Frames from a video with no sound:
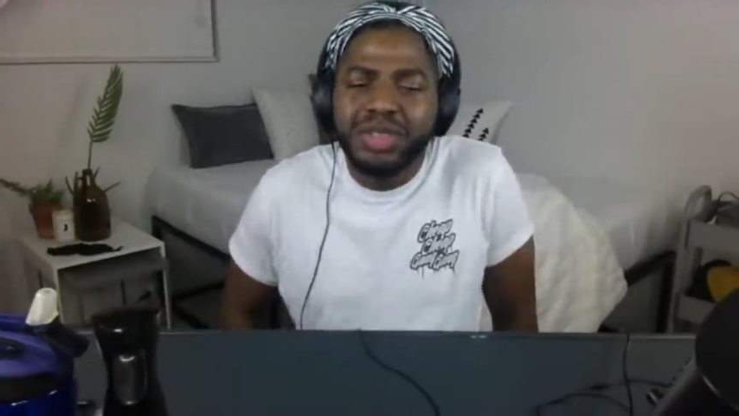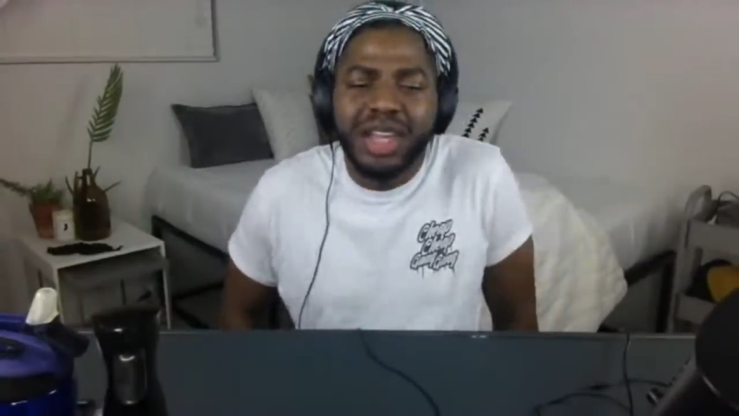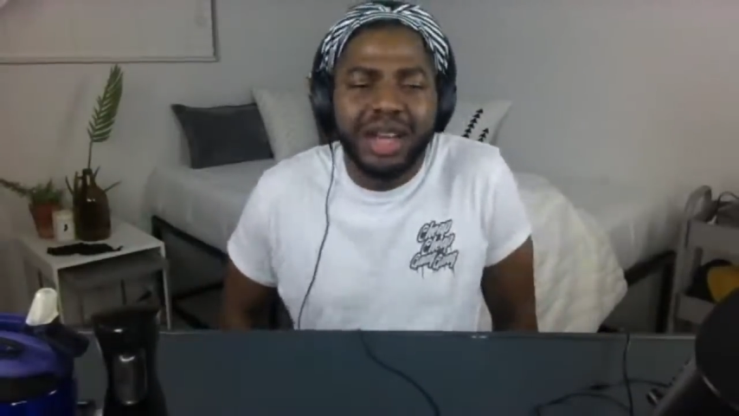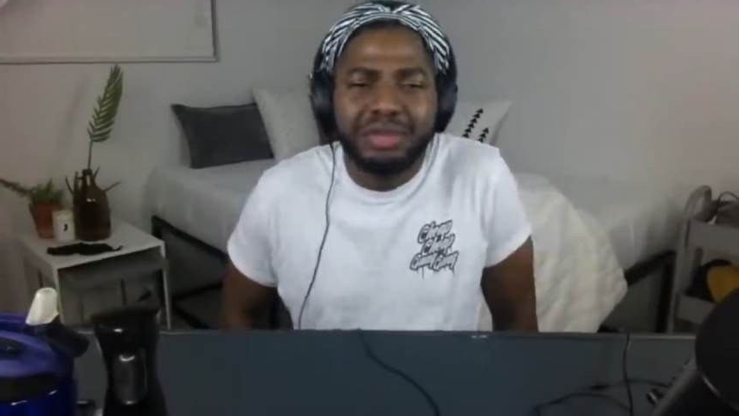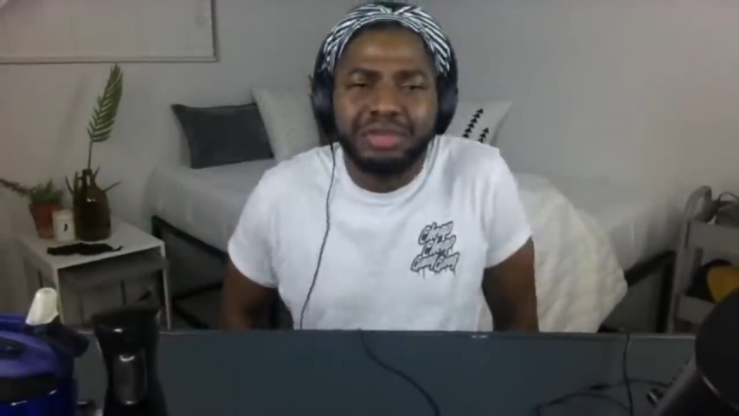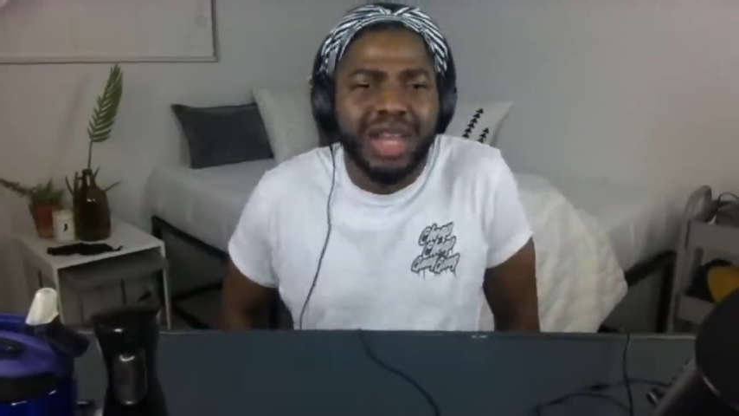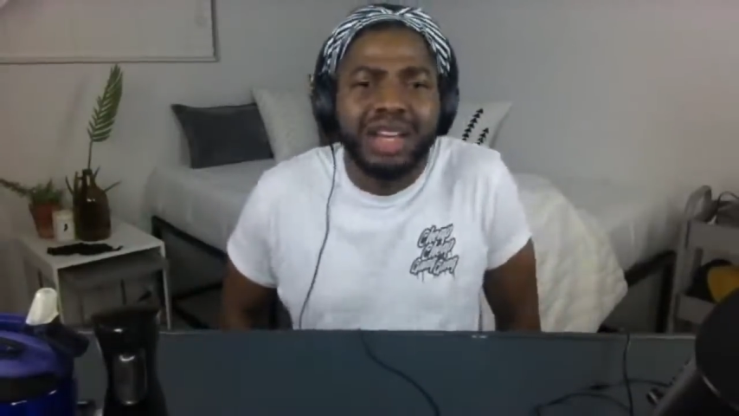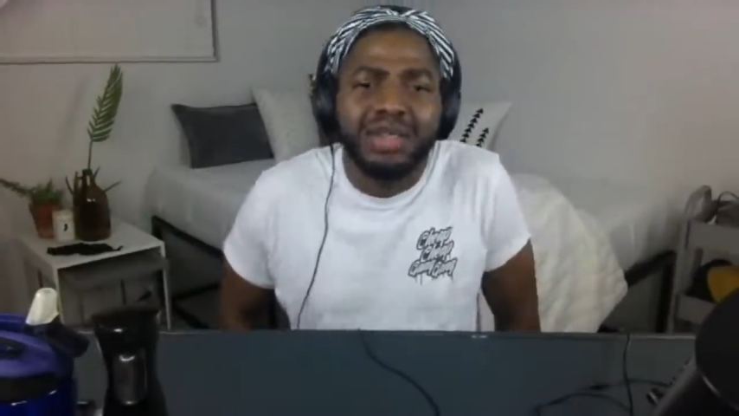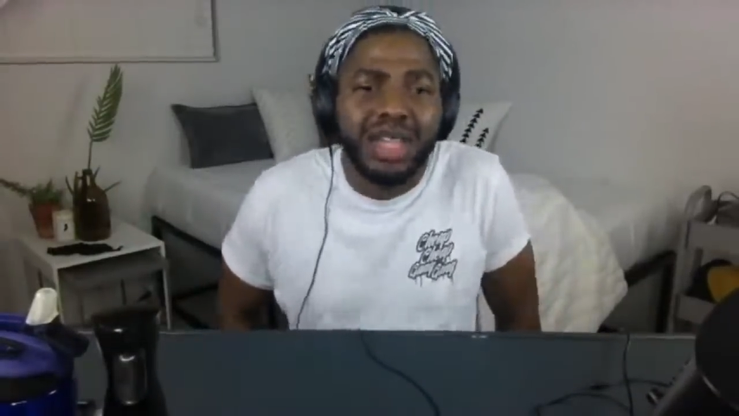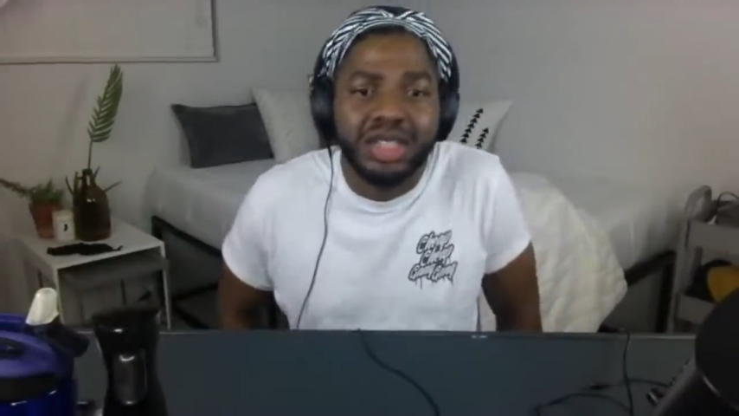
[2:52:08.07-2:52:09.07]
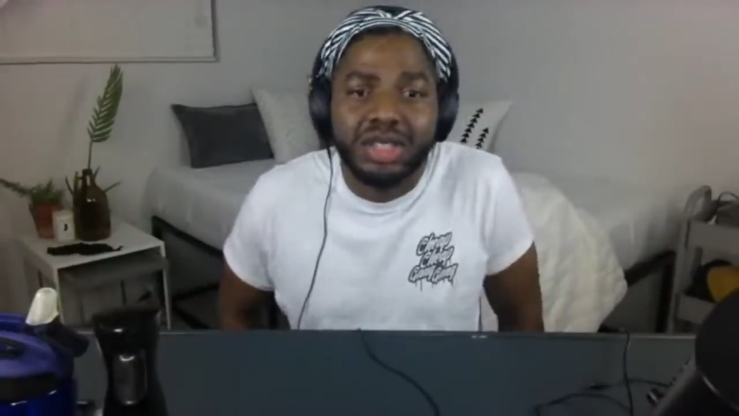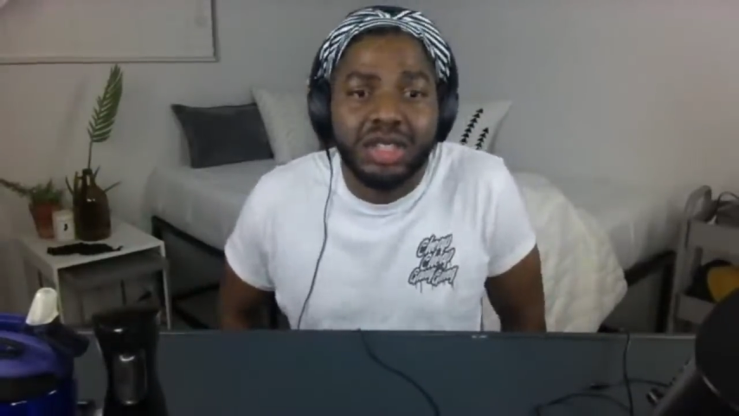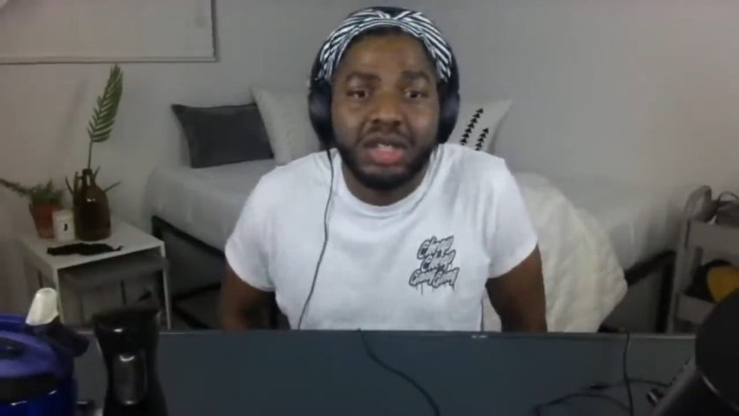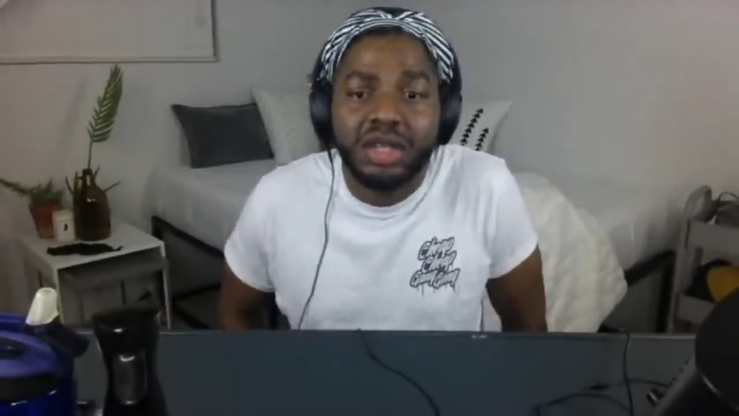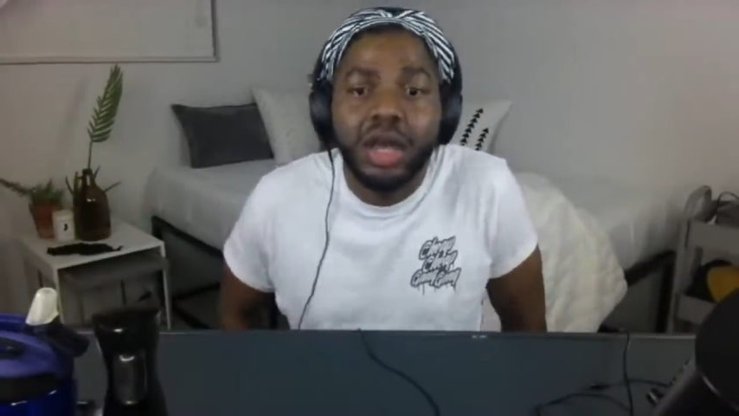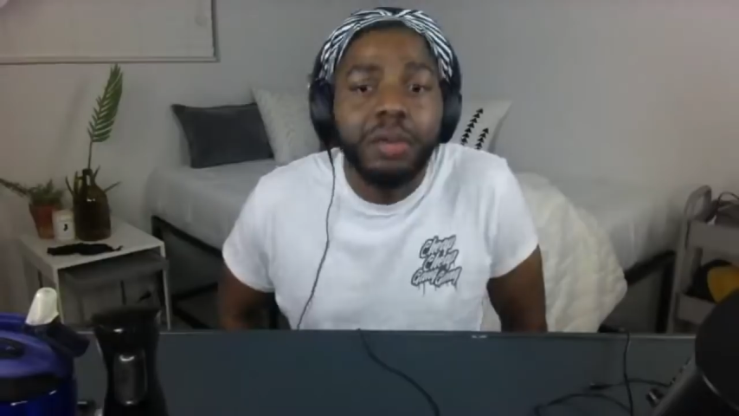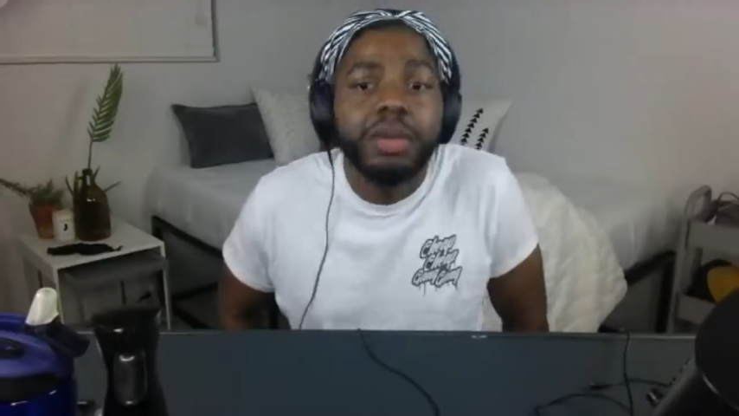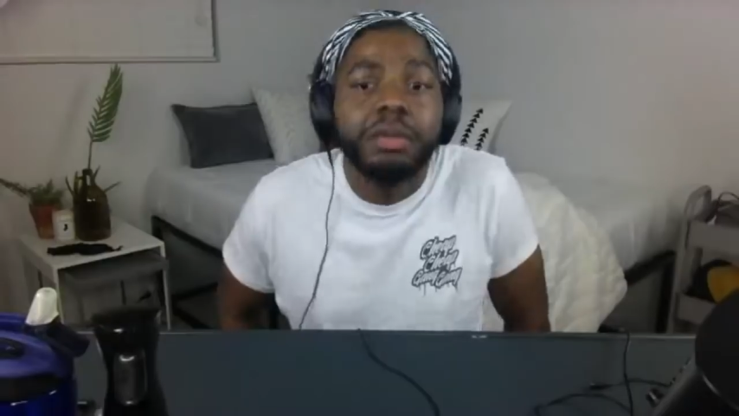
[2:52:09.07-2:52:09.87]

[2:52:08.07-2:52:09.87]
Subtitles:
I'm not even interested in, but